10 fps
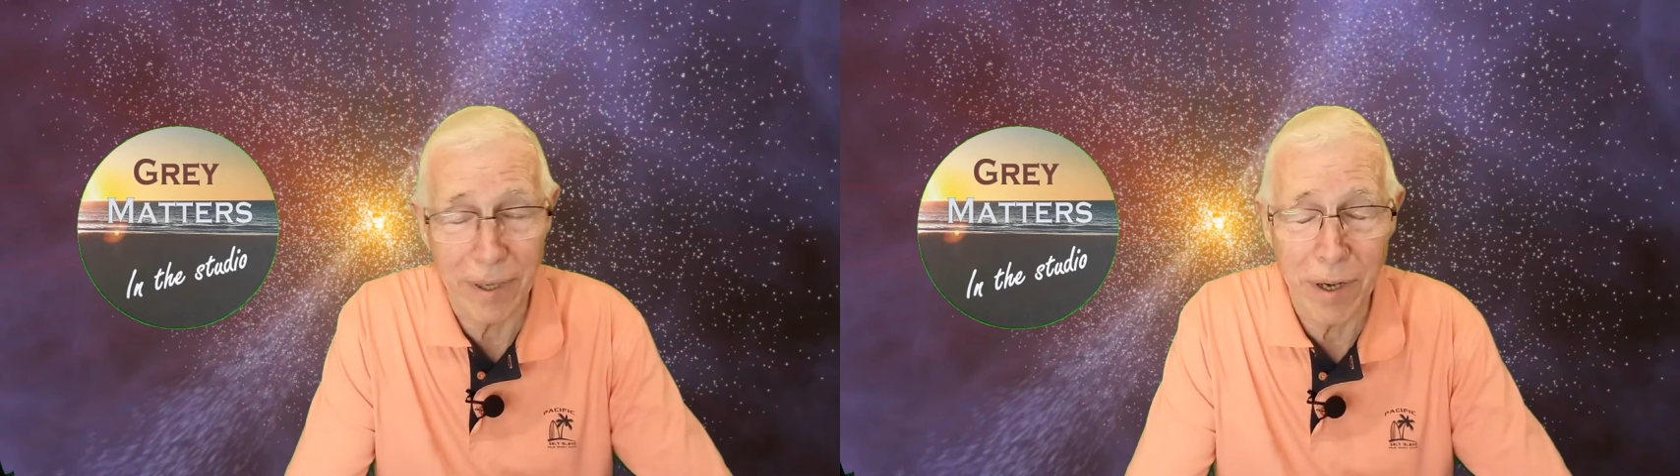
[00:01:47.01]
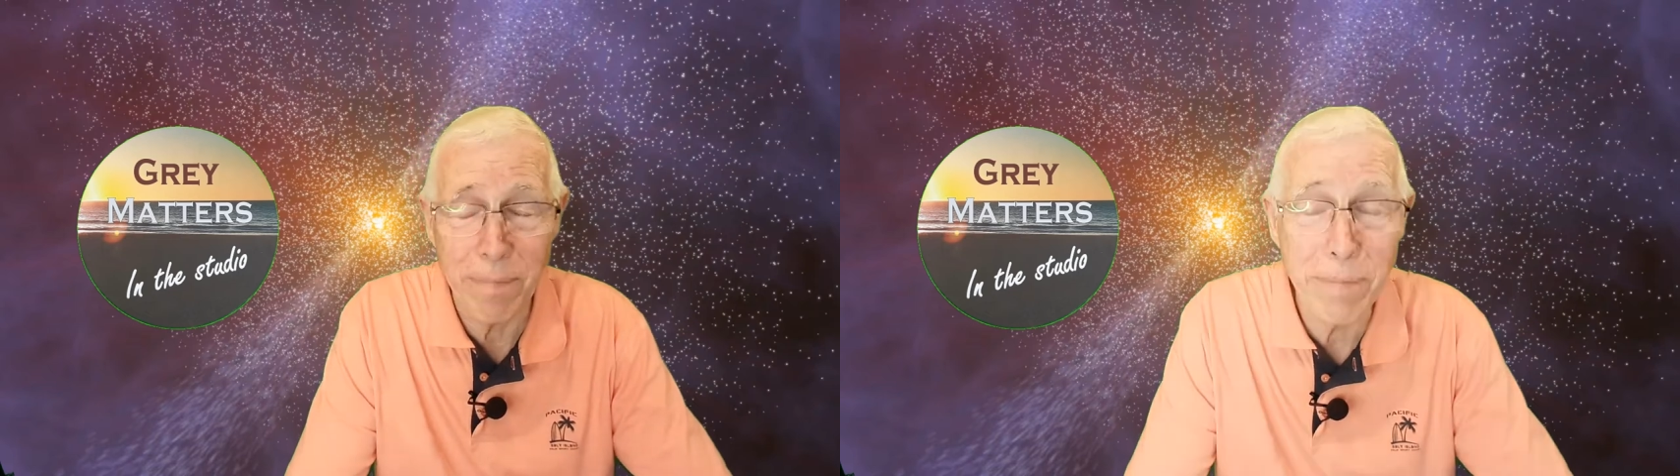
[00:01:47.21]

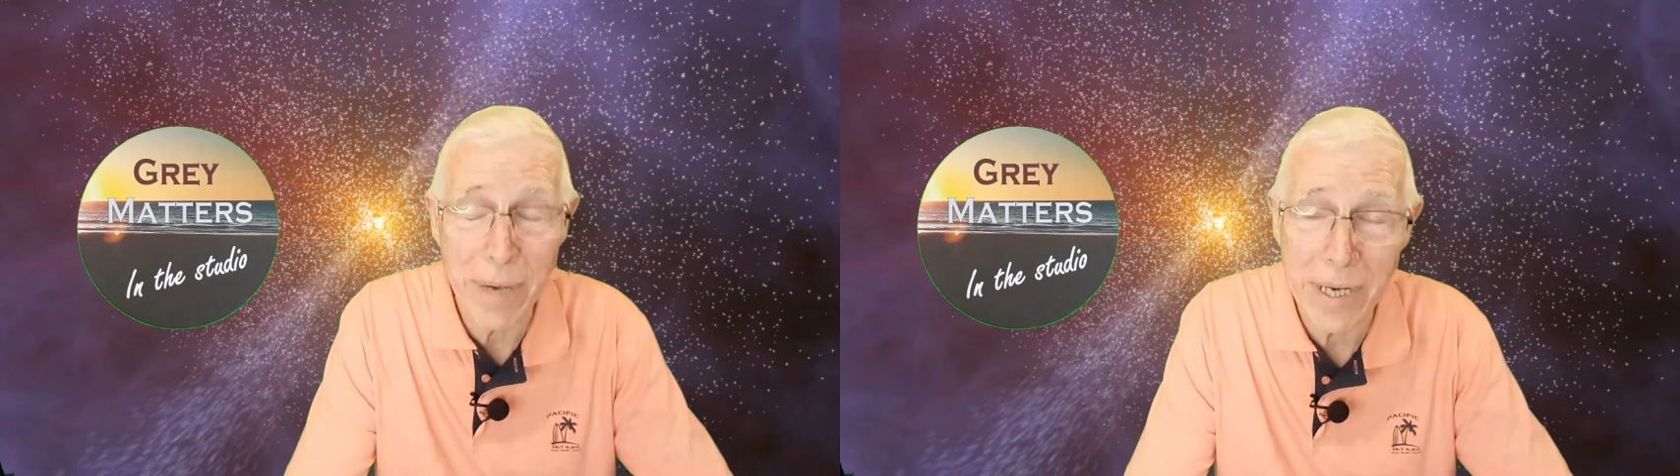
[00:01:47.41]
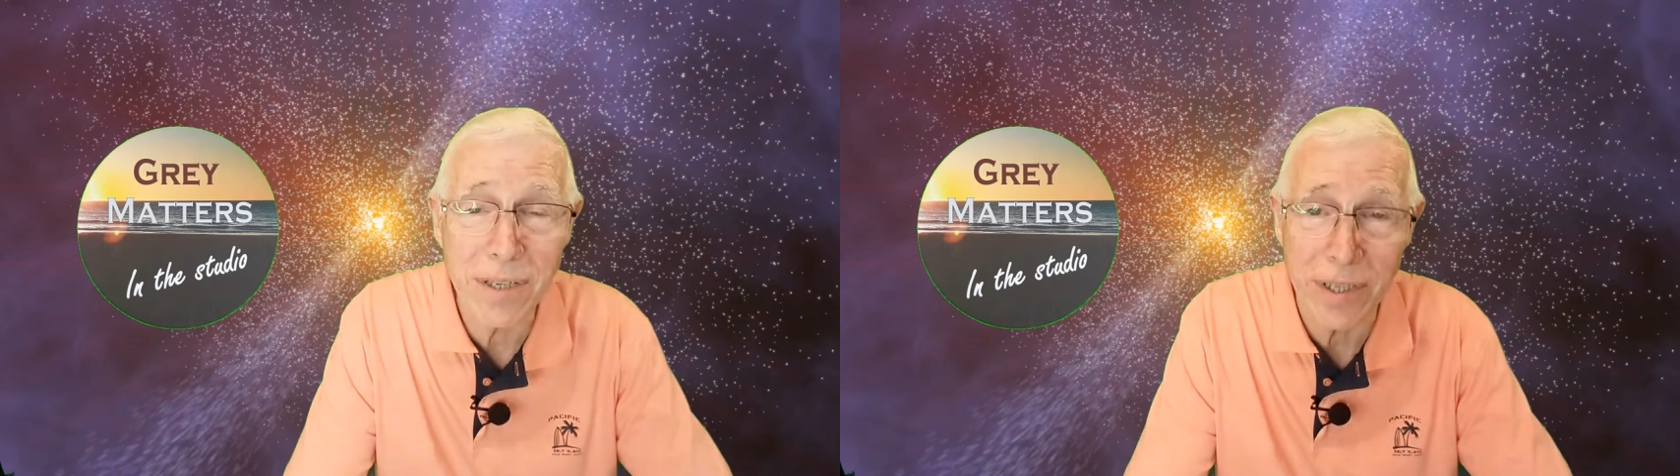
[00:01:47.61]

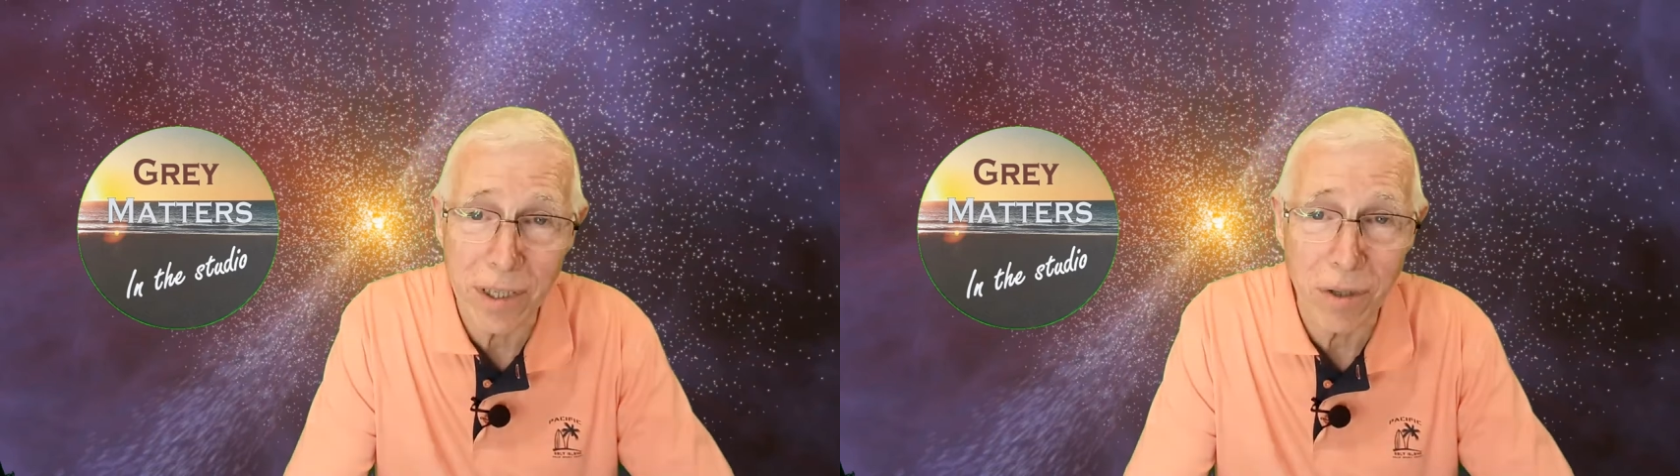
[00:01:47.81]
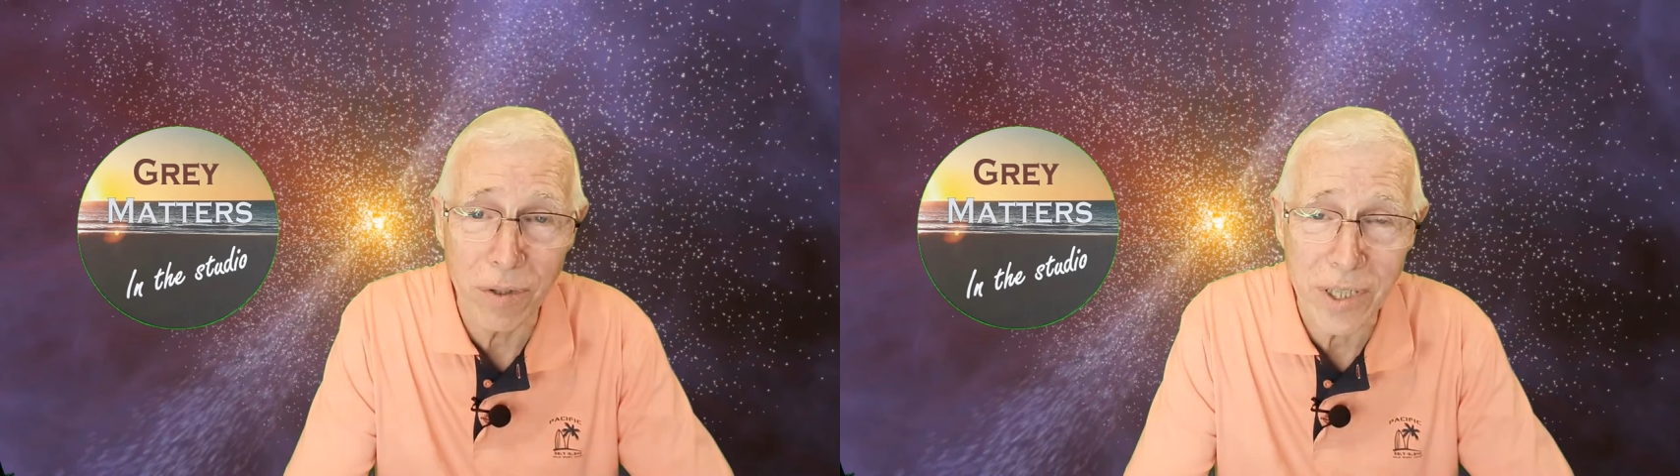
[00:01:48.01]
amazing
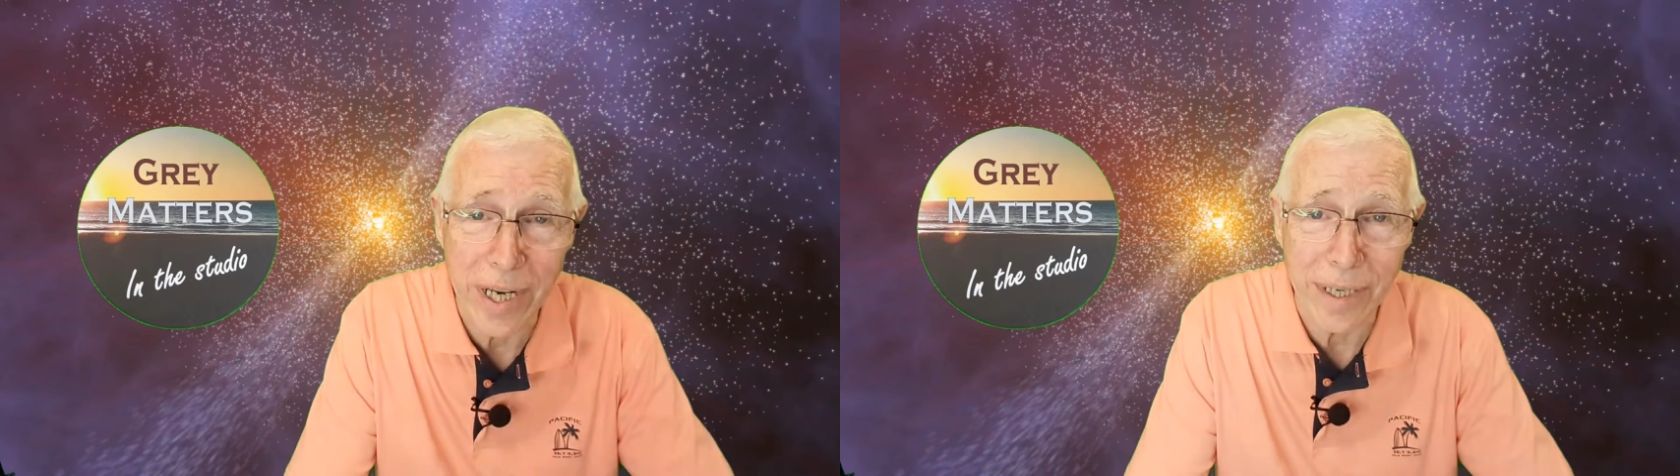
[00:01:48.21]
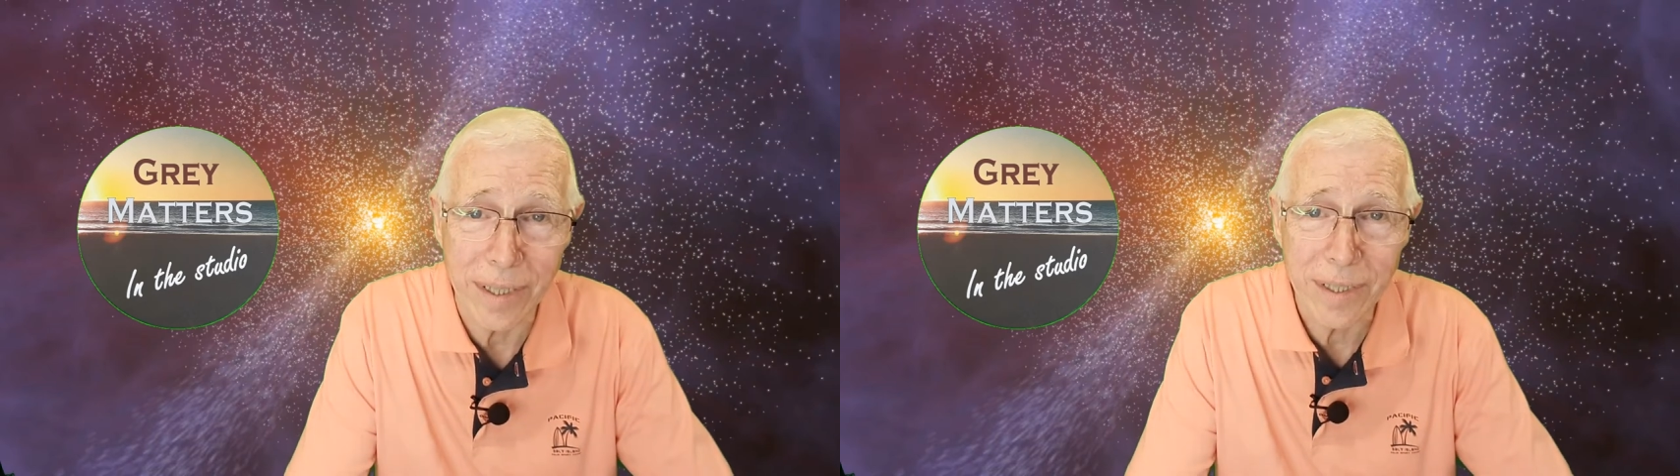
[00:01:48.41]

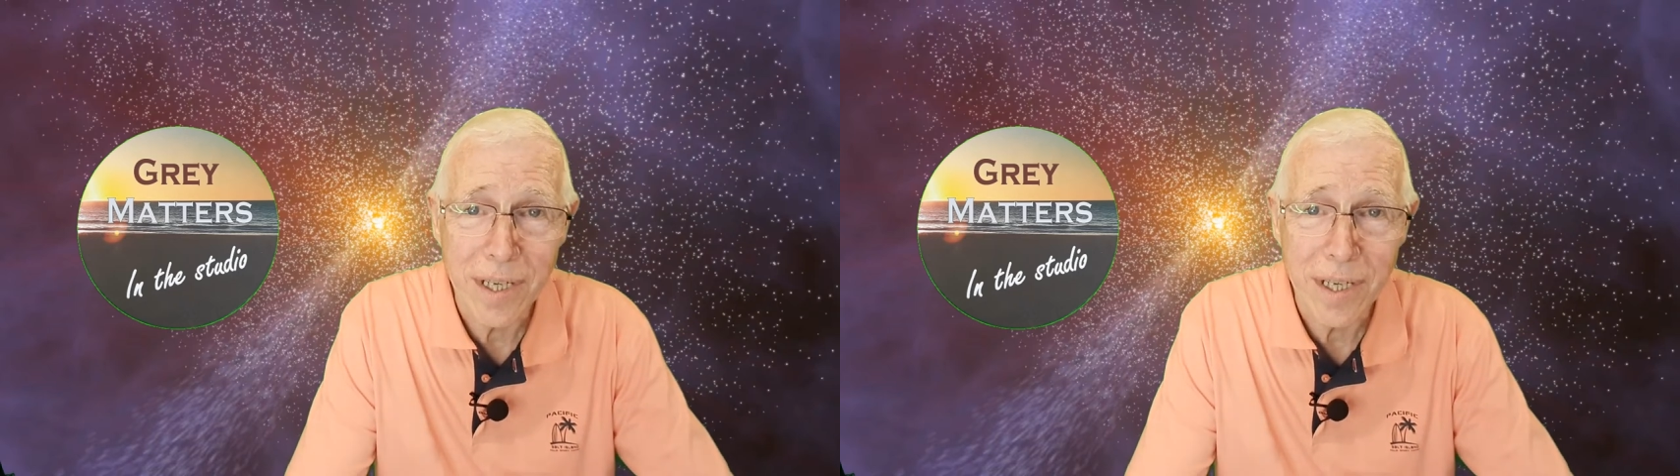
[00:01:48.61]
content.